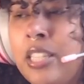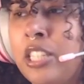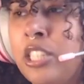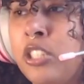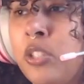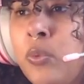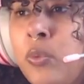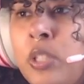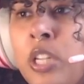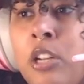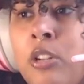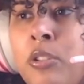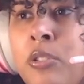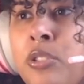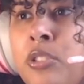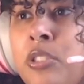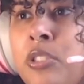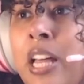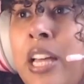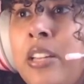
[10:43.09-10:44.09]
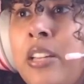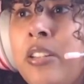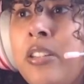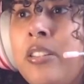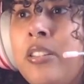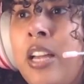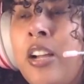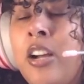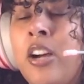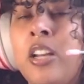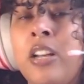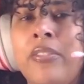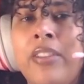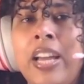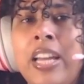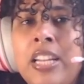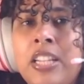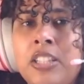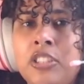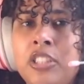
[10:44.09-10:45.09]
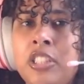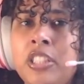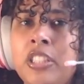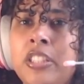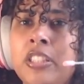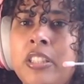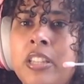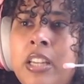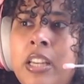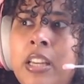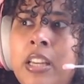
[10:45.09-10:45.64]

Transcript: You don't want to lose, like, that kind of energy.